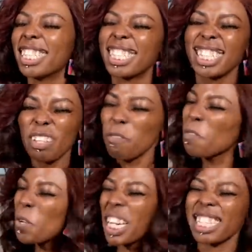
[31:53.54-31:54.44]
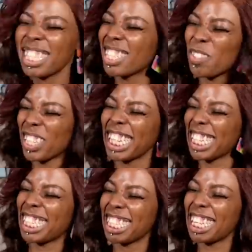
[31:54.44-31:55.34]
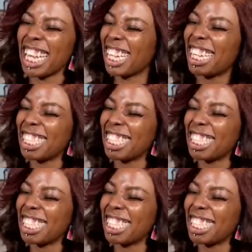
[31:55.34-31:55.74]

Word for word: still focused on like mm.